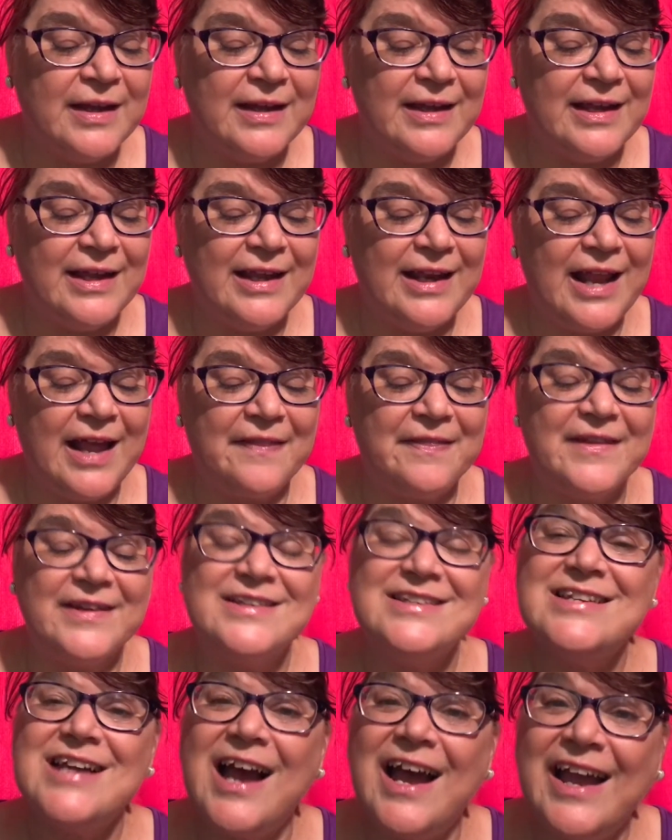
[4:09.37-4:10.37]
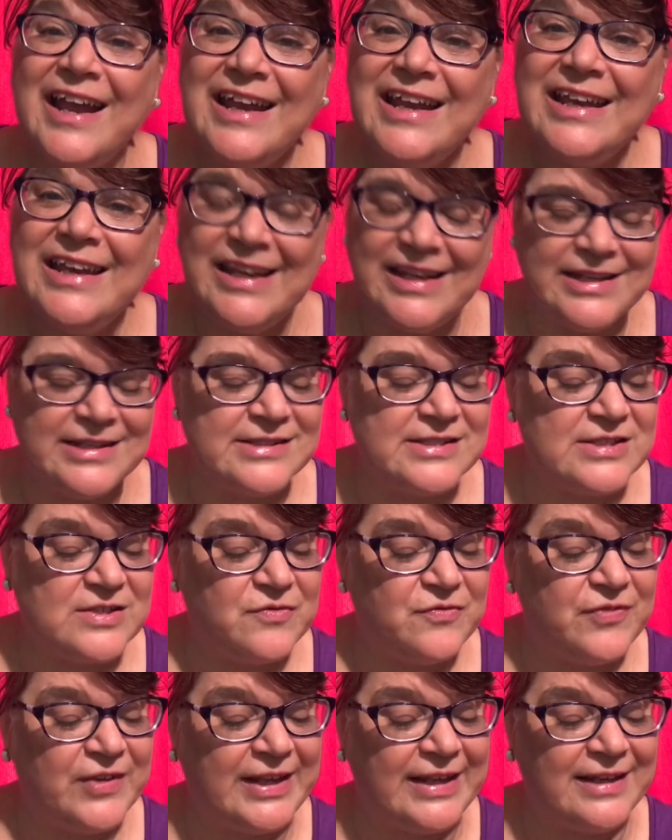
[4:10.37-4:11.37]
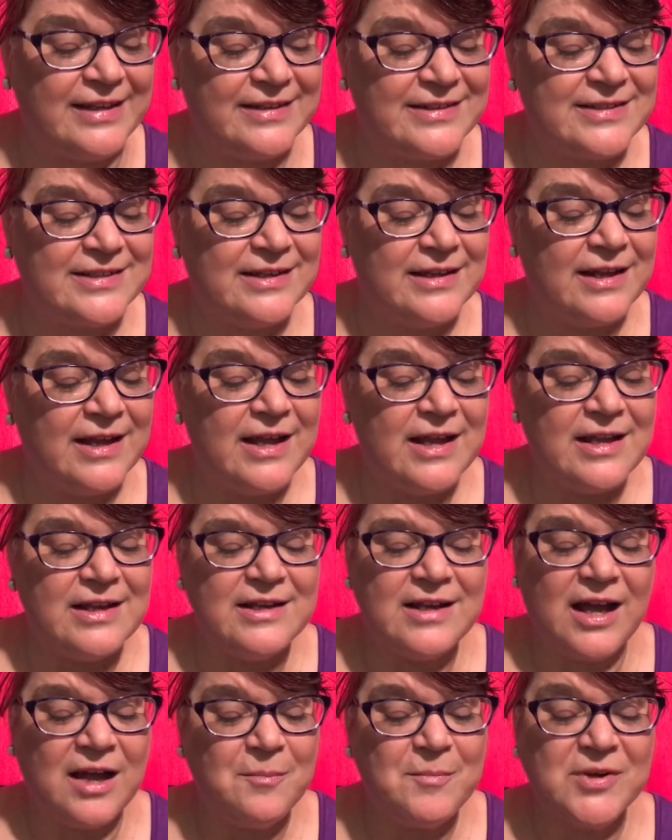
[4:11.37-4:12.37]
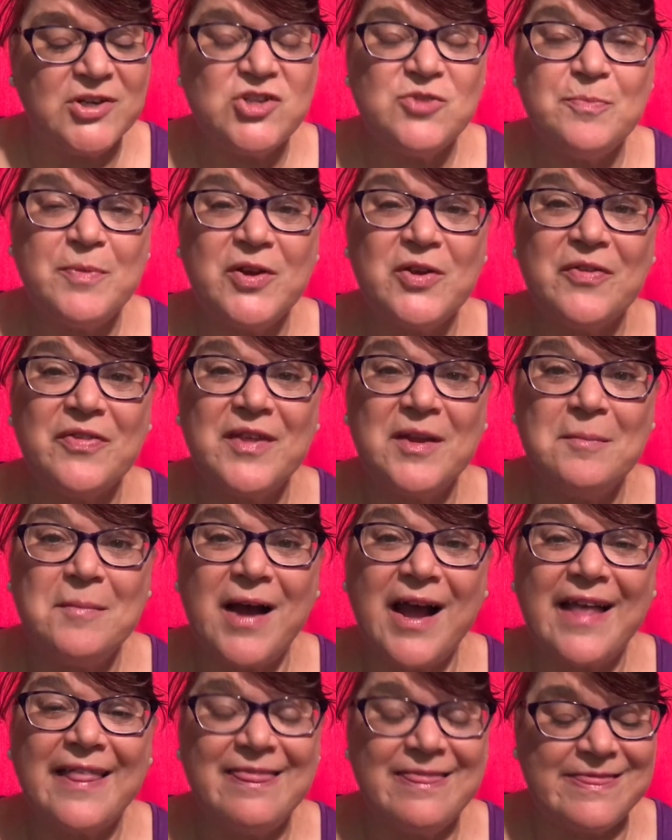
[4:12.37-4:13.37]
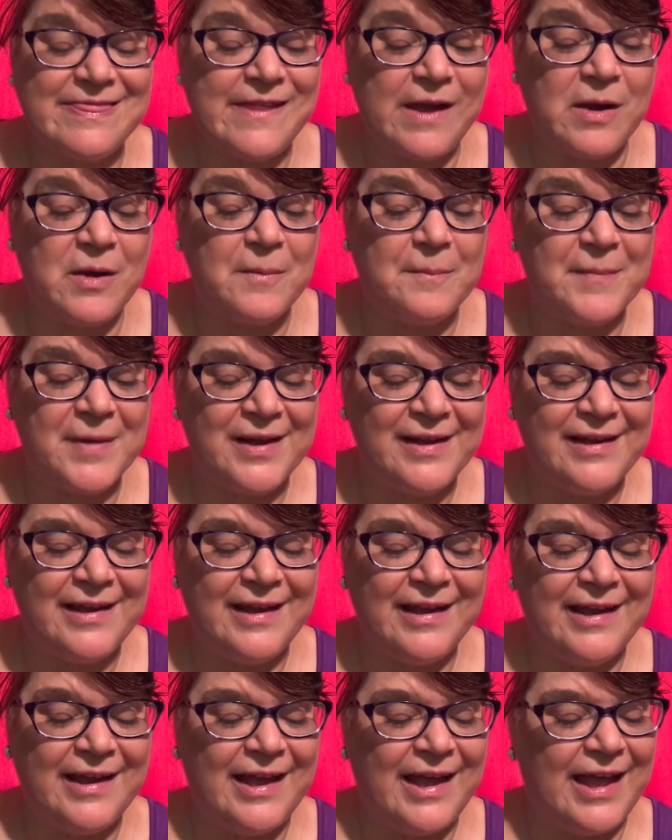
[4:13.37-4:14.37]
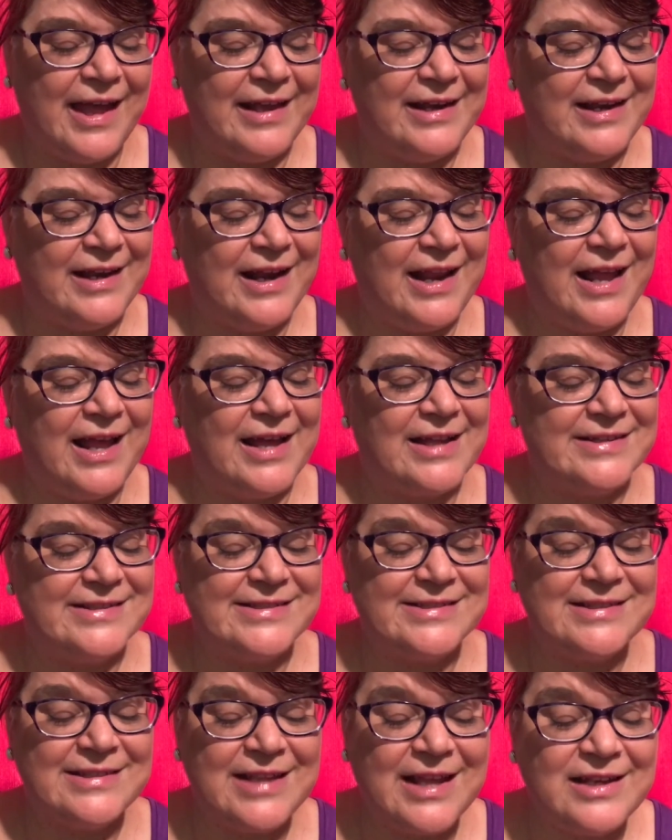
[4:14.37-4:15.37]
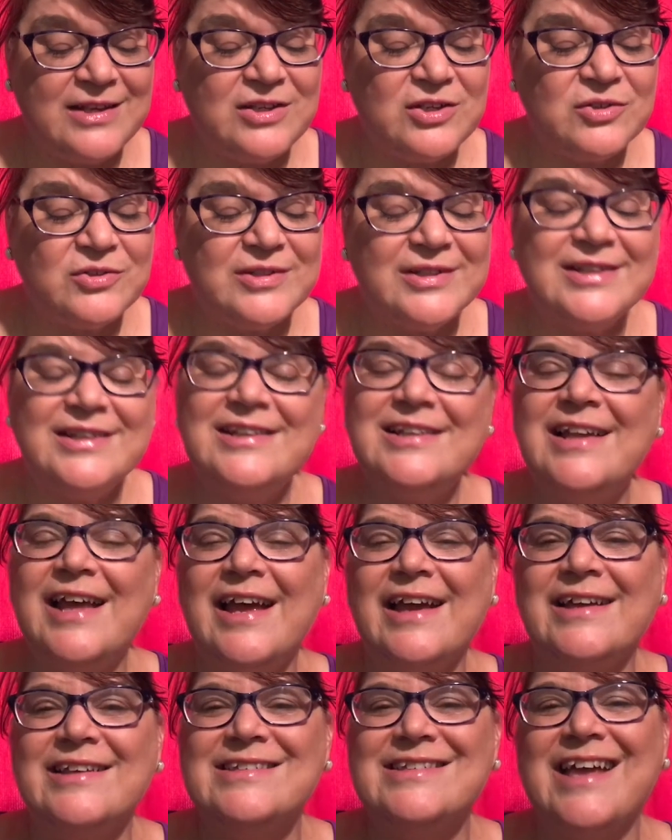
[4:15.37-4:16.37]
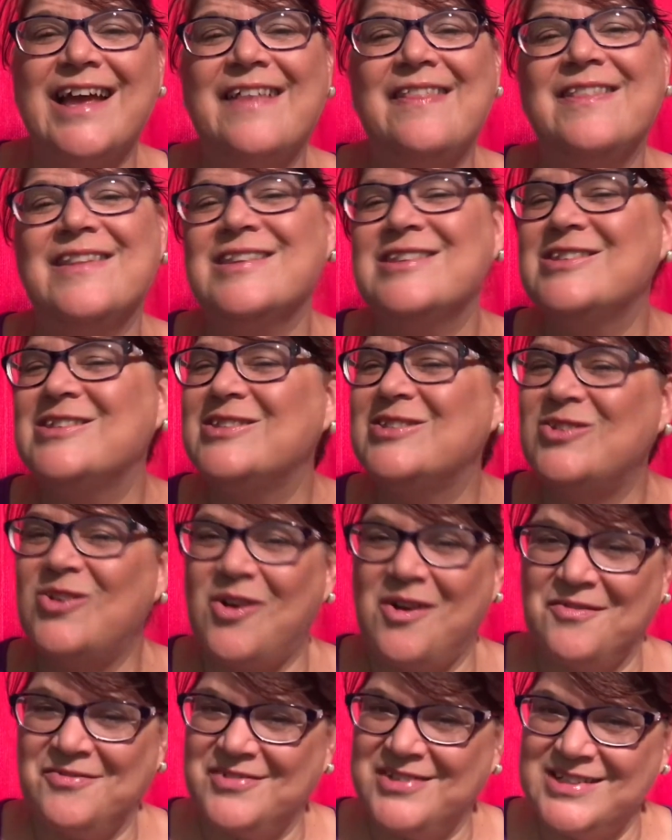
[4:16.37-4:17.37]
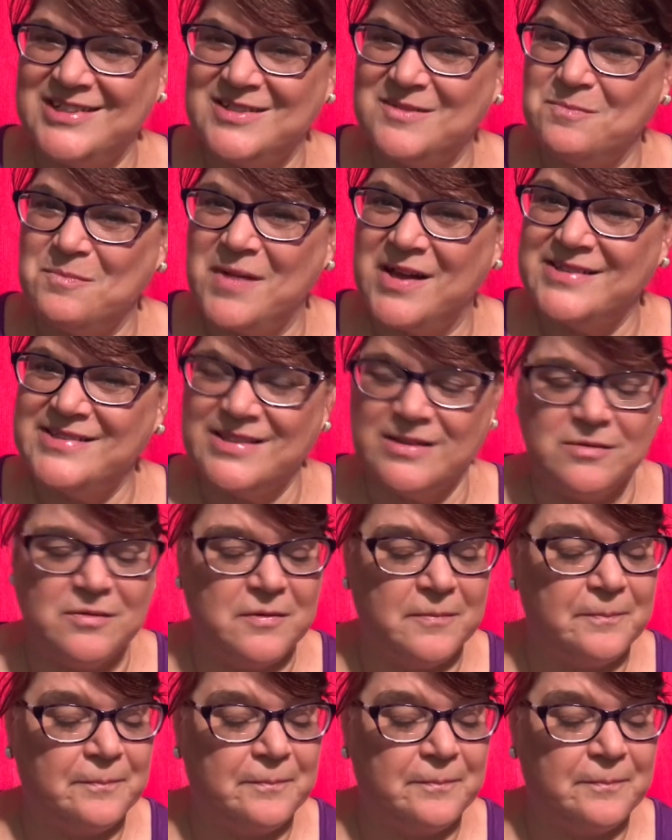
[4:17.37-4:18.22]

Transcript: It had the tiniest feet, not much bigger than my thumb, and it had slender little legs and the softest muzzle.